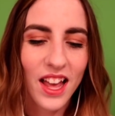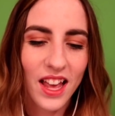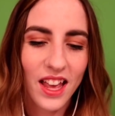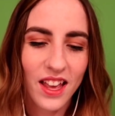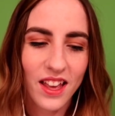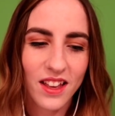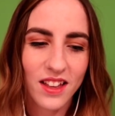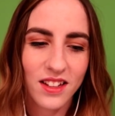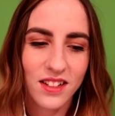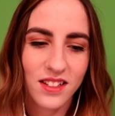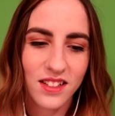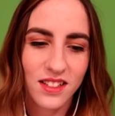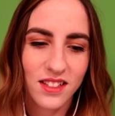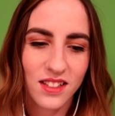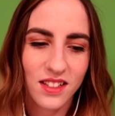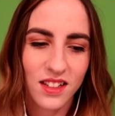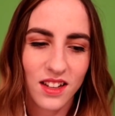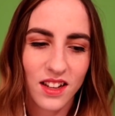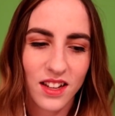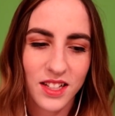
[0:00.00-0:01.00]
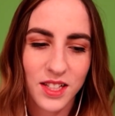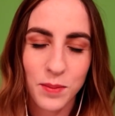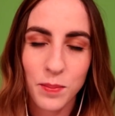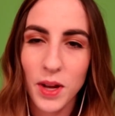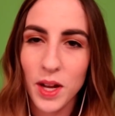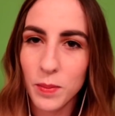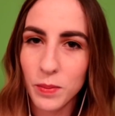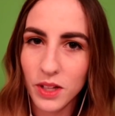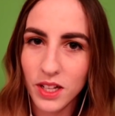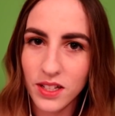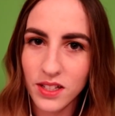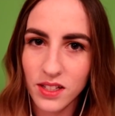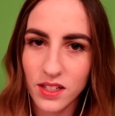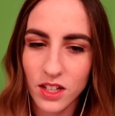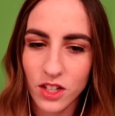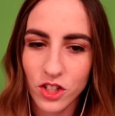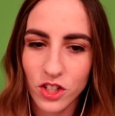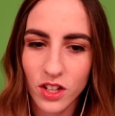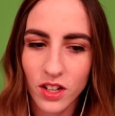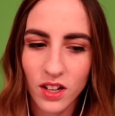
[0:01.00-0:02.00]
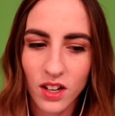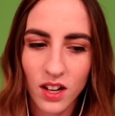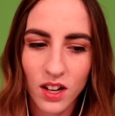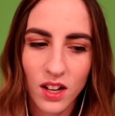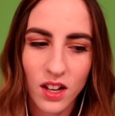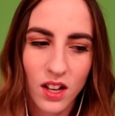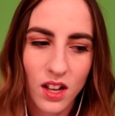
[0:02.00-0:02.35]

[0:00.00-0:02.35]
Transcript: and it's my PlayStation.